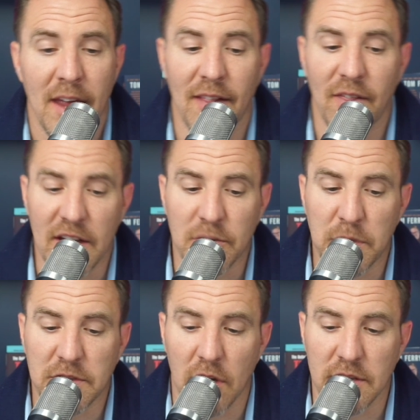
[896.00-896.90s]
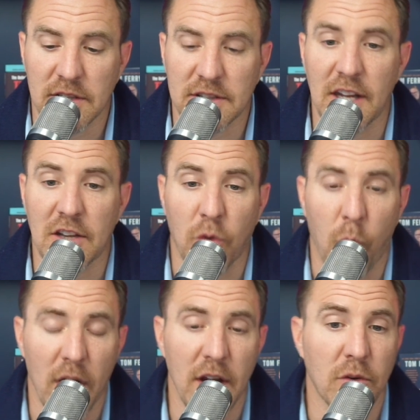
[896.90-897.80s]
unless we start to see
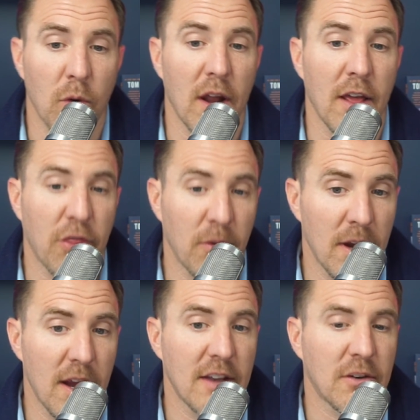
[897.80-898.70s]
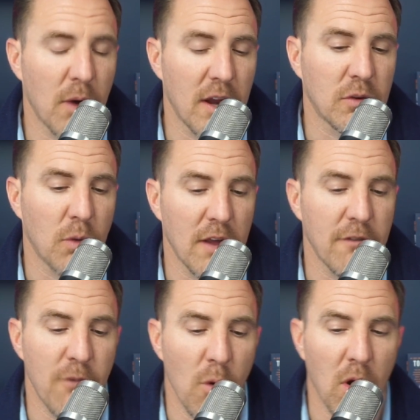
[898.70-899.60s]
2023,
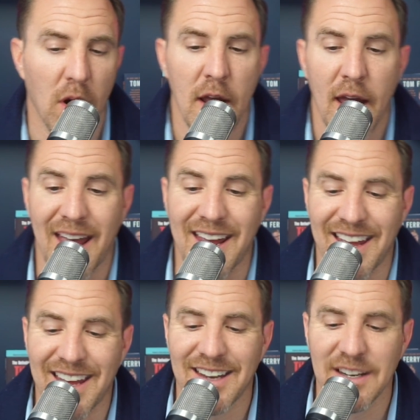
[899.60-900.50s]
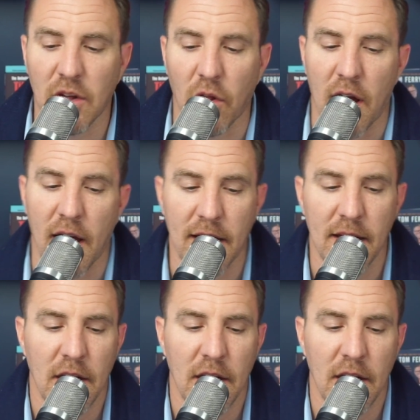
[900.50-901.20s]
2024, a incline,